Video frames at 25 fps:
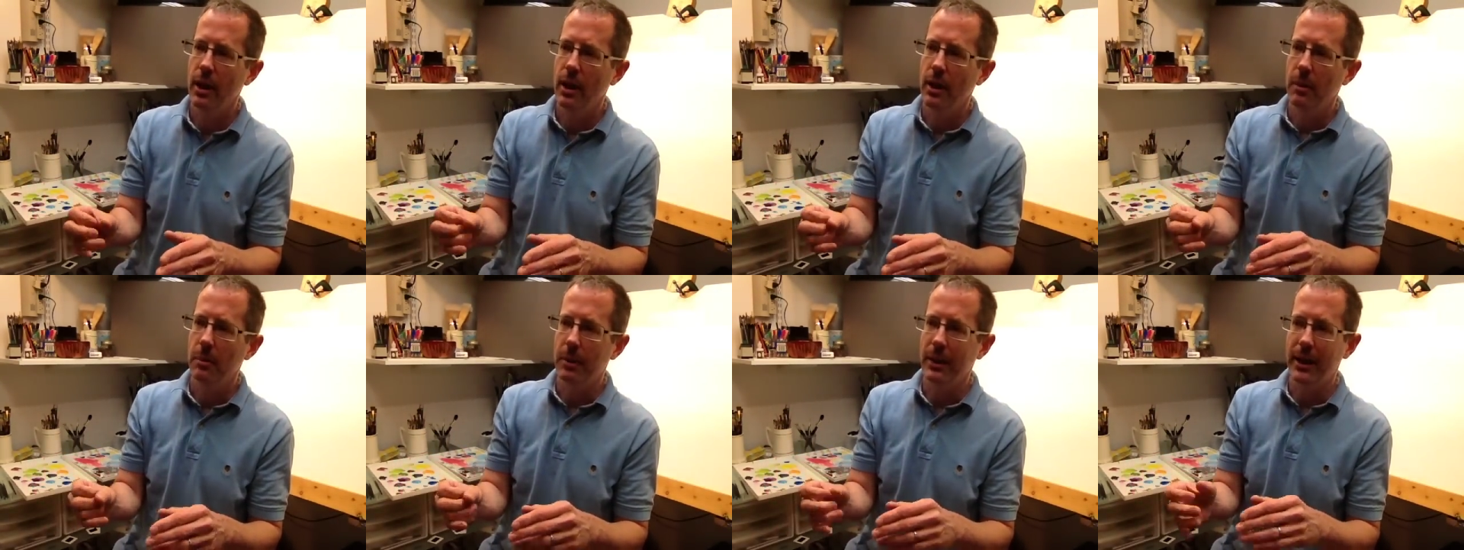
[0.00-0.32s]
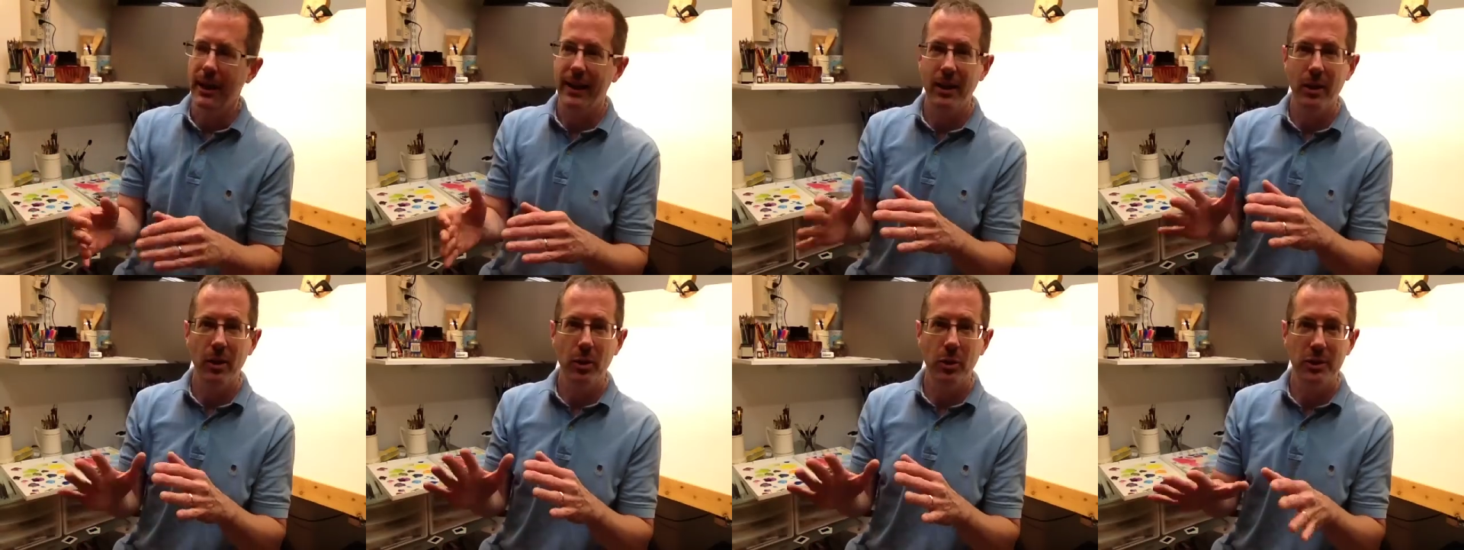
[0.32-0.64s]
but I
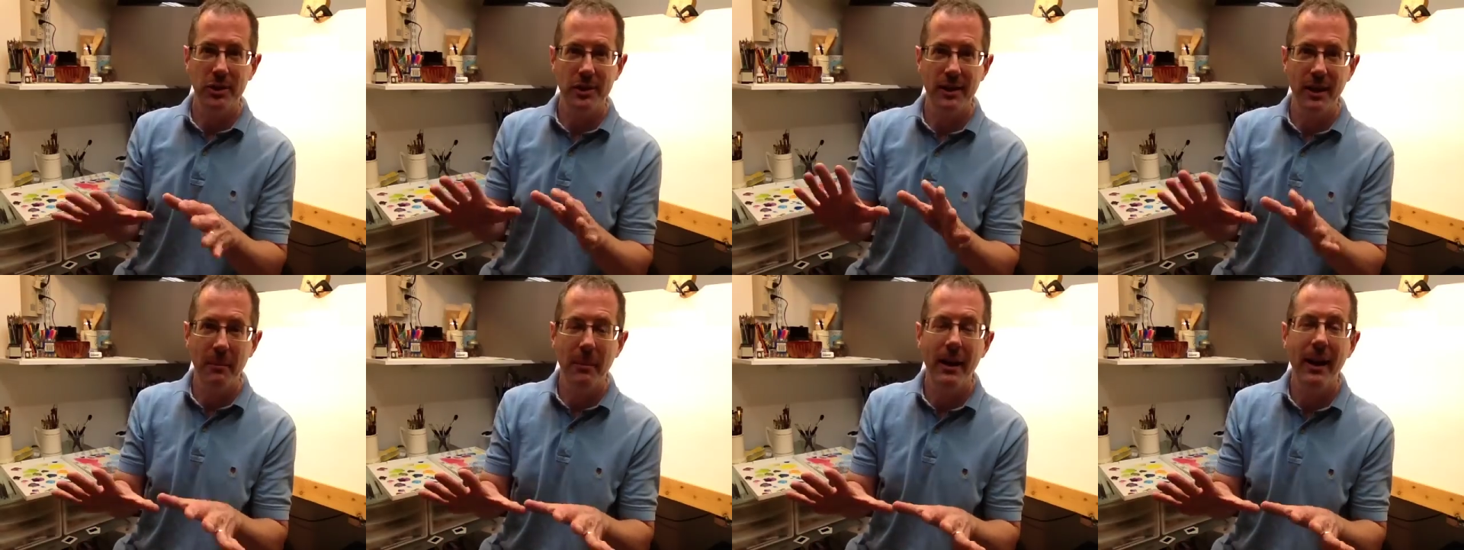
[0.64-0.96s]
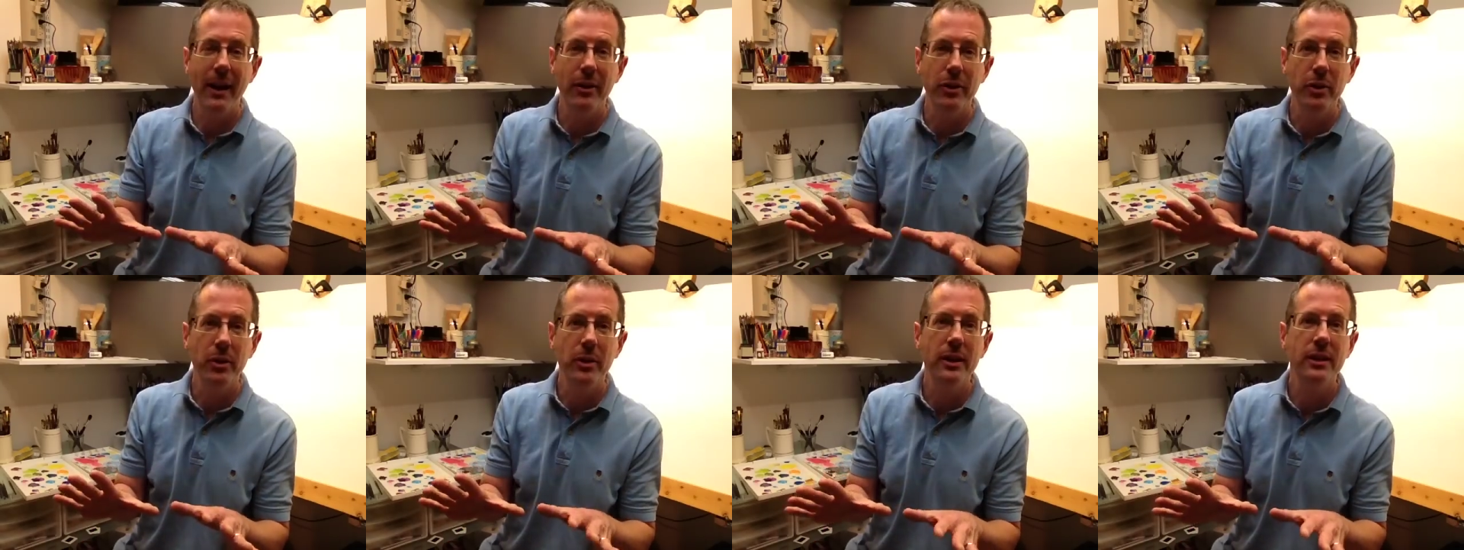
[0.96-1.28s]
know somehow
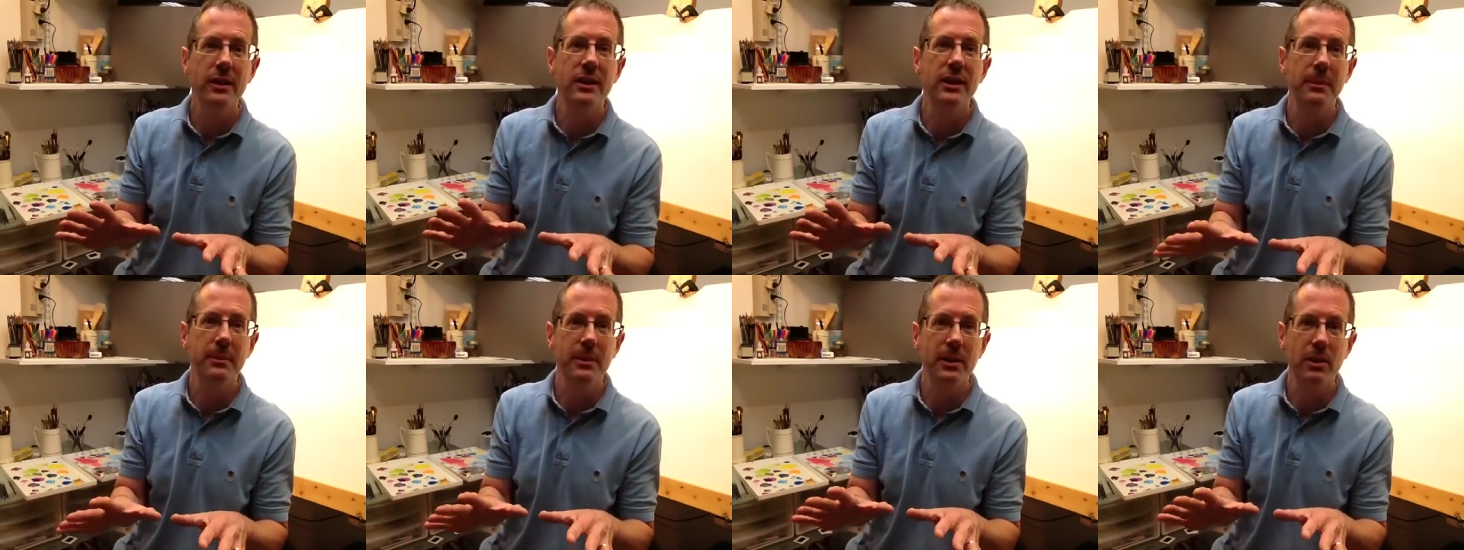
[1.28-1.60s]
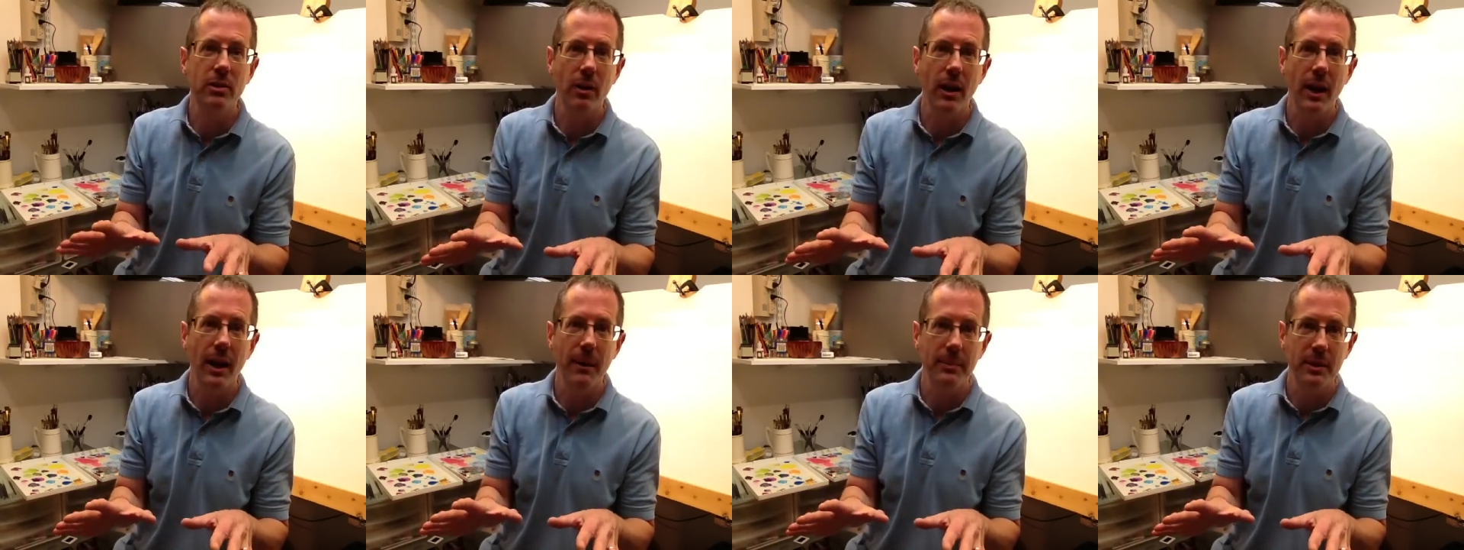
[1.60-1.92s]
you can
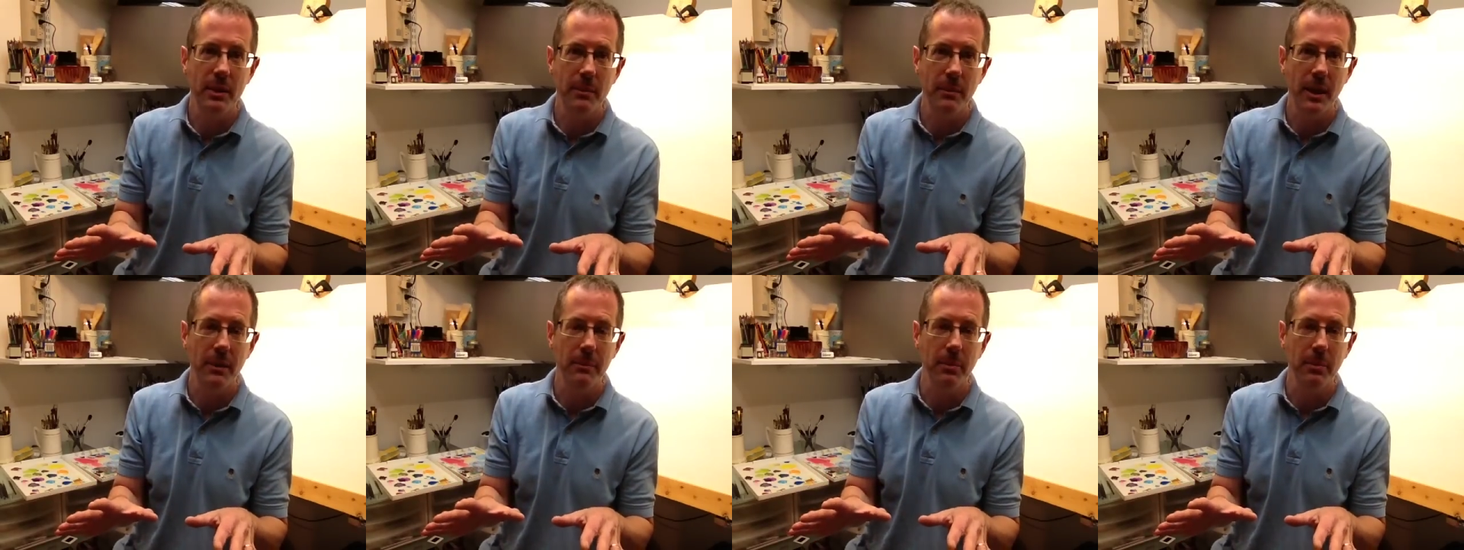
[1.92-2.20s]
subscribe to my